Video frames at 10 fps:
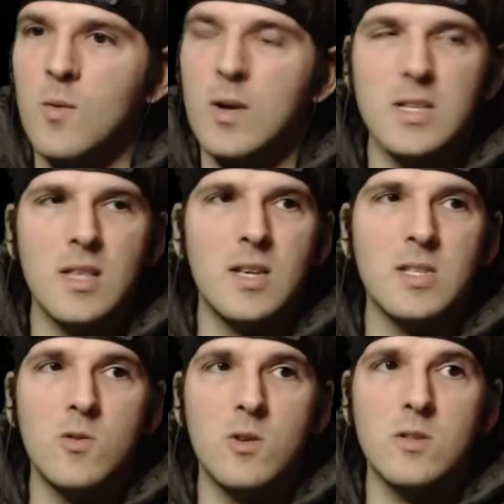Where's the last
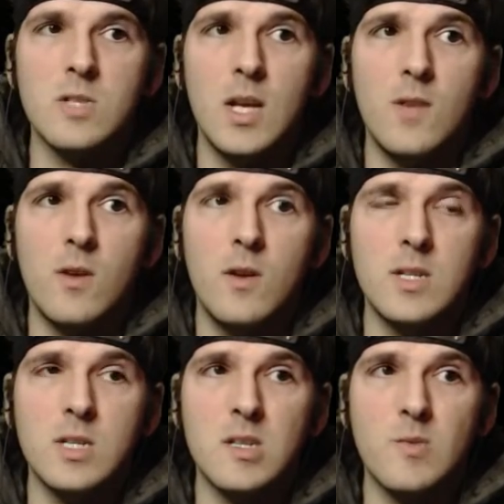autosave, though? Is
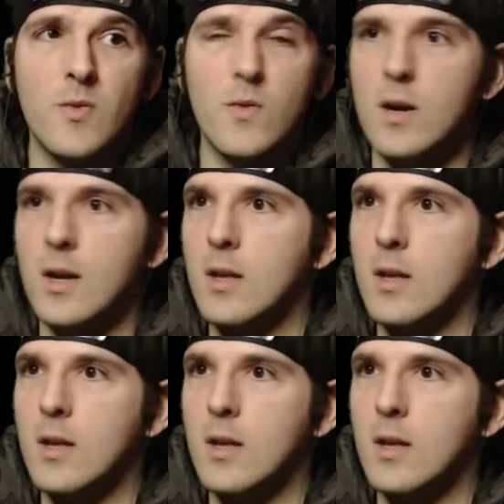it just before I...